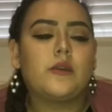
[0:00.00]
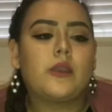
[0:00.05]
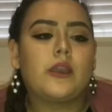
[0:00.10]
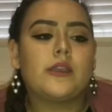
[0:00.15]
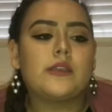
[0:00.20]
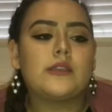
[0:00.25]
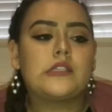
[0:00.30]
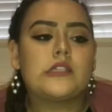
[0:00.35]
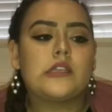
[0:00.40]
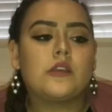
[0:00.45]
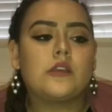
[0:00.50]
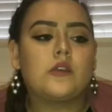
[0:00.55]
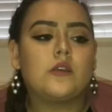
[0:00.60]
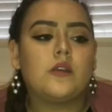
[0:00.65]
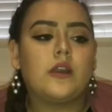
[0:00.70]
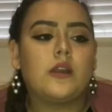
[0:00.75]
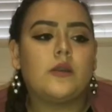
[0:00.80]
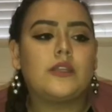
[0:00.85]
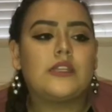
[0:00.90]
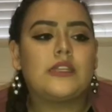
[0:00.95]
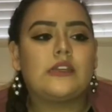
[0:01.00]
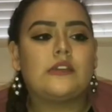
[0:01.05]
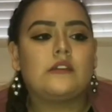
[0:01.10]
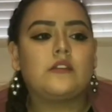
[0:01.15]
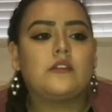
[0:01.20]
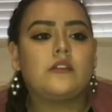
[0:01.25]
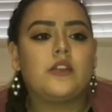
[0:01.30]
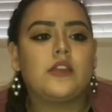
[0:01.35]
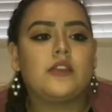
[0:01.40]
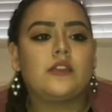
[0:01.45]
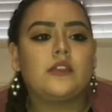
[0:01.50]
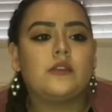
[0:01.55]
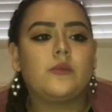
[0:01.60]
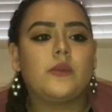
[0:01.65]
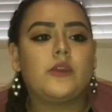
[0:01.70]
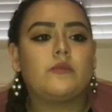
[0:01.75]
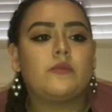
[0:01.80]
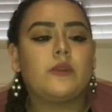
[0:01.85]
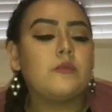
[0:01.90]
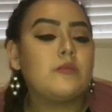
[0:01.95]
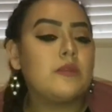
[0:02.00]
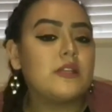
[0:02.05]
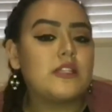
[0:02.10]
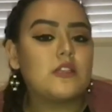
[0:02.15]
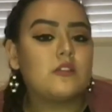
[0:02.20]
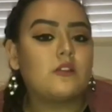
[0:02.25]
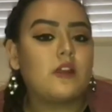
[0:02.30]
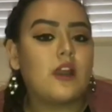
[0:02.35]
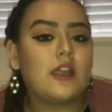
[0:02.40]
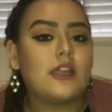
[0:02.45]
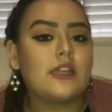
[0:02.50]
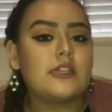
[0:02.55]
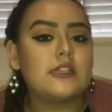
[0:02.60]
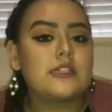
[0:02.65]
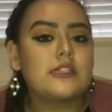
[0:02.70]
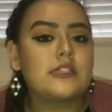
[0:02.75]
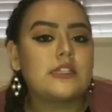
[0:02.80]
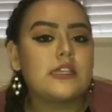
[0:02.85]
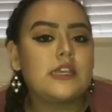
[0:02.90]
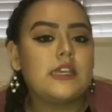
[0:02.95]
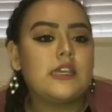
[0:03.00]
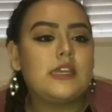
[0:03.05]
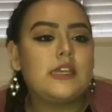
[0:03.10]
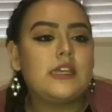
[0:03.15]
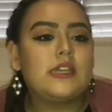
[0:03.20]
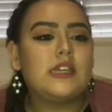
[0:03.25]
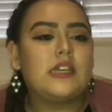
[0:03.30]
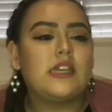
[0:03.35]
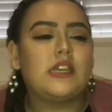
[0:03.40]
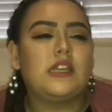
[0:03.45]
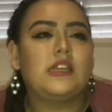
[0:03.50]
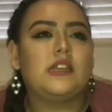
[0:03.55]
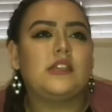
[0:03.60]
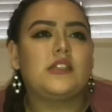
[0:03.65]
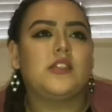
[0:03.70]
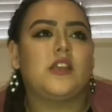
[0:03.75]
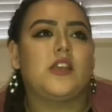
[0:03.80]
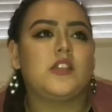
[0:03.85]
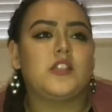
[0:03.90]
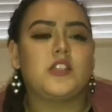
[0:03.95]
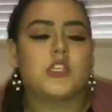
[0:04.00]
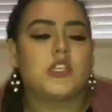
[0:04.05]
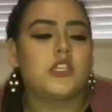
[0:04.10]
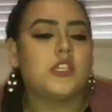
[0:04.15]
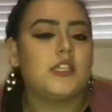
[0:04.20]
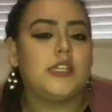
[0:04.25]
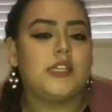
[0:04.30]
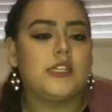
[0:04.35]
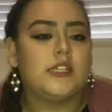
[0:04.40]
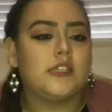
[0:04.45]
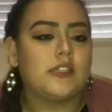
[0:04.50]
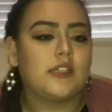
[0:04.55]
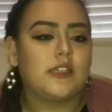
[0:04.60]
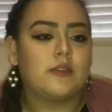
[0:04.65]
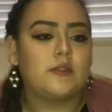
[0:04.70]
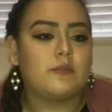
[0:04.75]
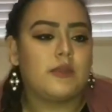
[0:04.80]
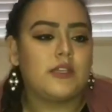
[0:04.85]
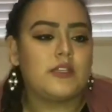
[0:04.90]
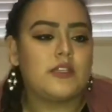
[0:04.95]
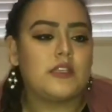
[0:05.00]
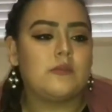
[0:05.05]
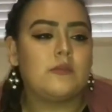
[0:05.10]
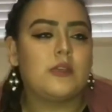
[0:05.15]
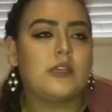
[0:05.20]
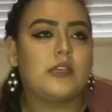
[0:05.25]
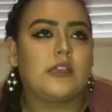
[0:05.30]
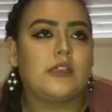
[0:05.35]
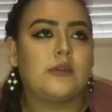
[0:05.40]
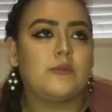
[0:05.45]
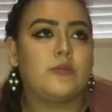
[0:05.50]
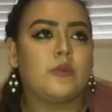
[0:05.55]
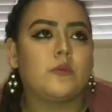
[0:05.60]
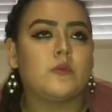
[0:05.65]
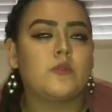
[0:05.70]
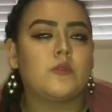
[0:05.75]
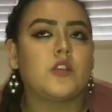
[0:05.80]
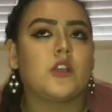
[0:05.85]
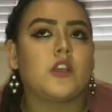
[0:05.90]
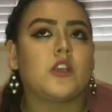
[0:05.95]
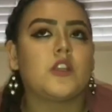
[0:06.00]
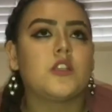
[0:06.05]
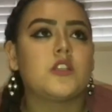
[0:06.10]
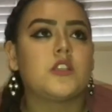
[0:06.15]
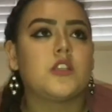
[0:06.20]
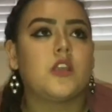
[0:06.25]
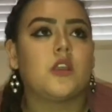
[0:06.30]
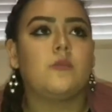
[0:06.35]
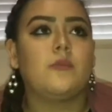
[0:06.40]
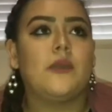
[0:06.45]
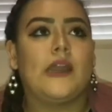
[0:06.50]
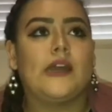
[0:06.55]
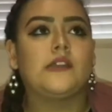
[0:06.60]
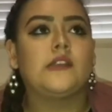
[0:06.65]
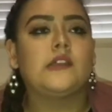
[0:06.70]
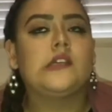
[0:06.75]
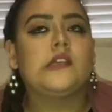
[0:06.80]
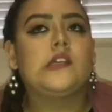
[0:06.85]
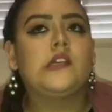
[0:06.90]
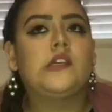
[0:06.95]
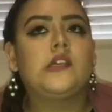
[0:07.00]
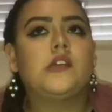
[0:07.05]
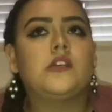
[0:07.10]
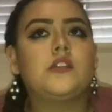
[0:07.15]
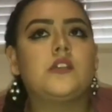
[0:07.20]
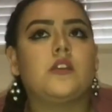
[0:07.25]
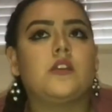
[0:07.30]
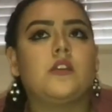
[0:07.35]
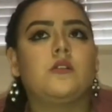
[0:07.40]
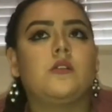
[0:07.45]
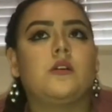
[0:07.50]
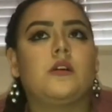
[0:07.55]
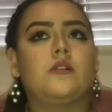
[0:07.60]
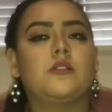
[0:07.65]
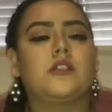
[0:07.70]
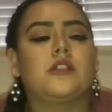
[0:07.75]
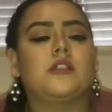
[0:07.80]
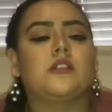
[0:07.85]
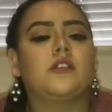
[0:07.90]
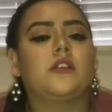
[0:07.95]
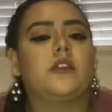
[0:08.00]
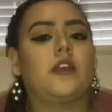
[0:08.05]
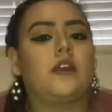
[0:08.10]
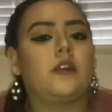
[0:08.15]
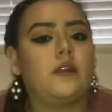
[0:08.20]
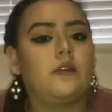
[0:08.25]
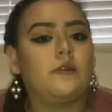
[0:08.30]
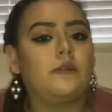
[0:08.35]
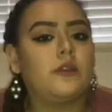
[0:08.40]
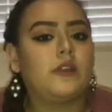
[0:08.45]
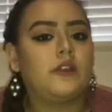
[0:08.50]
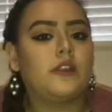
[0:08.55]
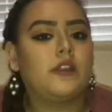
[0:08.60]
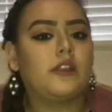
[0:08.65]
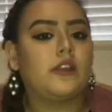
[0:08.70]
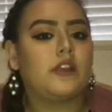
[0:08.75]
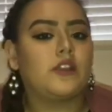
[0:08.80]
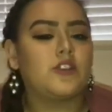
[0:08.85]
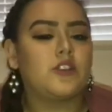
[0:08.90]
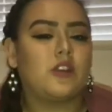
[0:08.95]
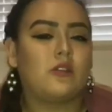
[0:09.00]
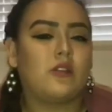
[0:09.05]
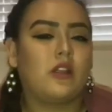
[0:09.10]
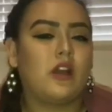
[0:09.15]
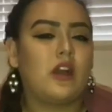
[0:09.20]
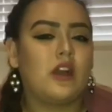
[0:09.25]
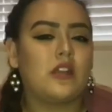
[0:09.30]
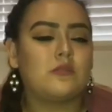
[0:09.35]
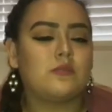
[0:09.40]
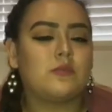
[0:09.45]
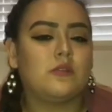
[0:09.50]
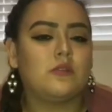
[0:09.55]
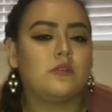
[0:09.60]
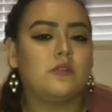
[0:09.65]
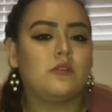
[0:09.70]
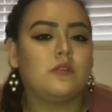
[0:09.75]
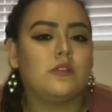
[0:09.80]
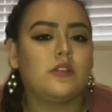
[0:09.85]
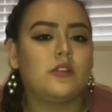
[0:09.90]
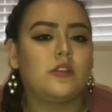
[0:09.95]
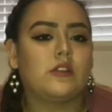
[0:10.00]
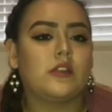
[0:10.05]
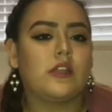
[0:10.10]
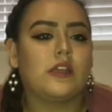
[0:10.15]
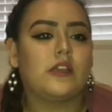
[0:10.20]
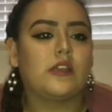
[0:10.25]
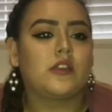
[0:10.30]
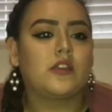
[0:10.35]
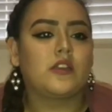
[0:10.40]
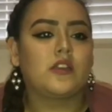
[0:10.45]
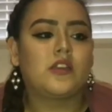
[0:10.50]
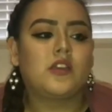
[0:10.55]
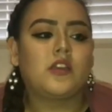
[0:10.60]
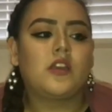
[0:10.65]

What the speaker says: okay. So I went down, and we had red beans and rice, and I just couldn't eat it. Like my stomach at that point was hurting so bad. So I was like, I really think I should go to the hospital. And they're like,